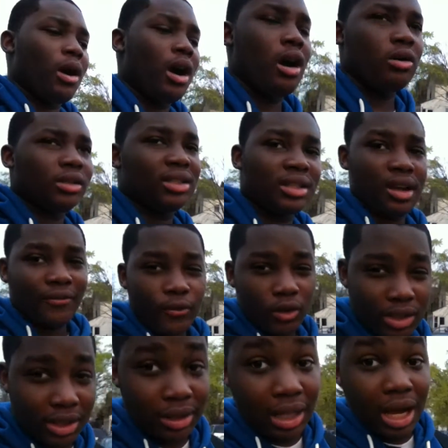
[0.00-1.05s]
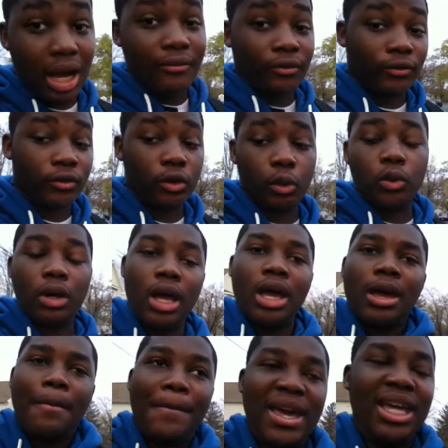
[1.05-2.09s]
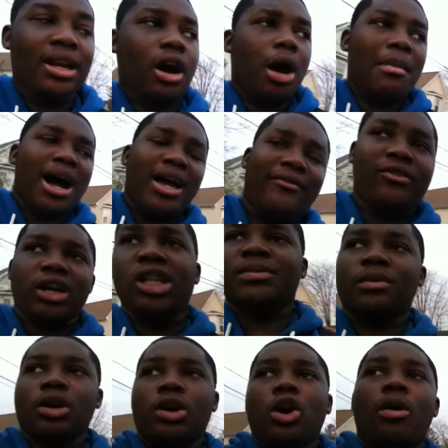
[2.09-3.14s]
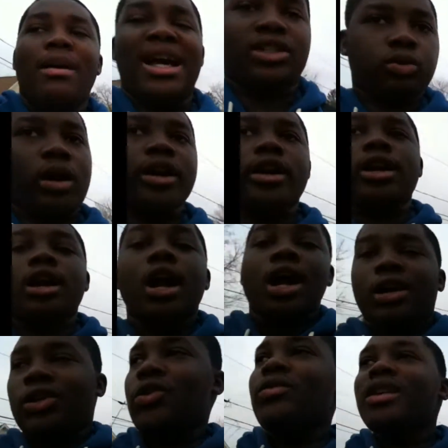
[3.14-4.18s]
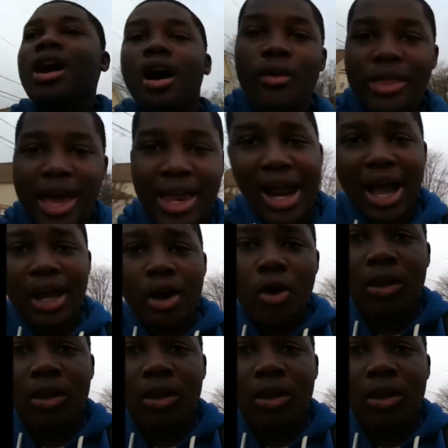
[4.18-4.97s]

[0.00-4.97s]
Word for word: a while, This Is Dion 14 Live. If you've been on my Facebook or my Twitter, you know that I